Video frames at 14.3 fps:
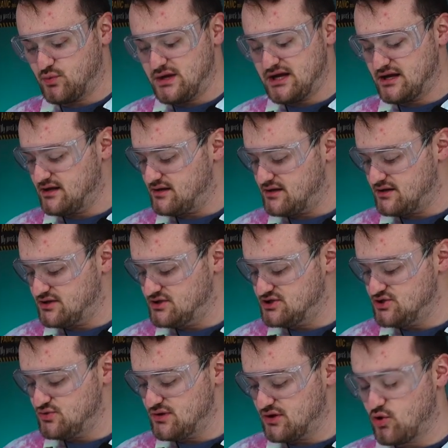we can
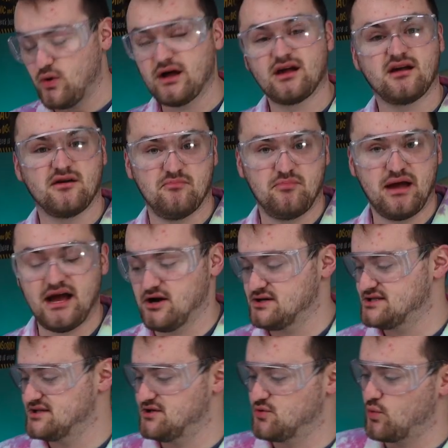do a quick
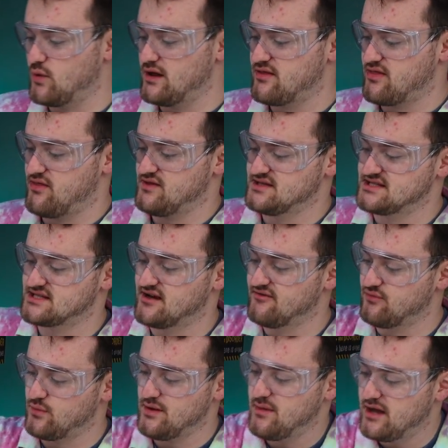comparison with the
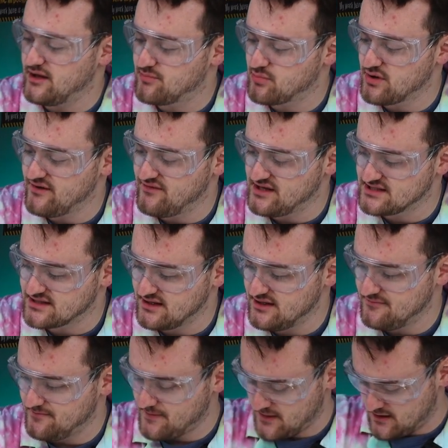stuff we made
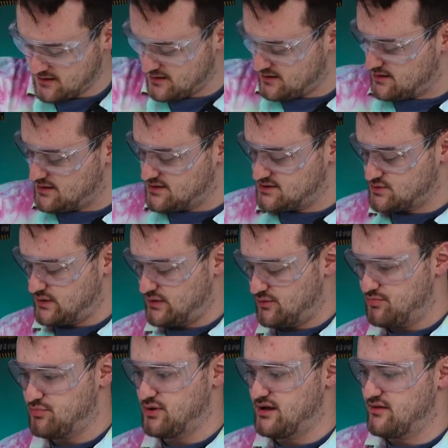previously. So
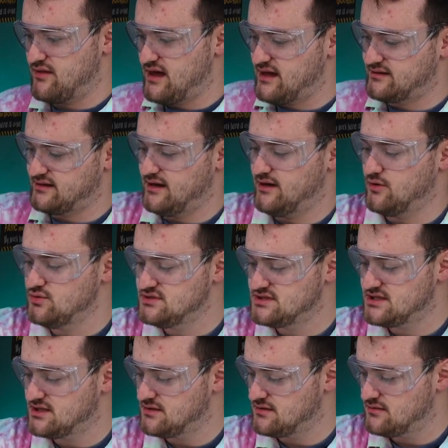I'll bring that out,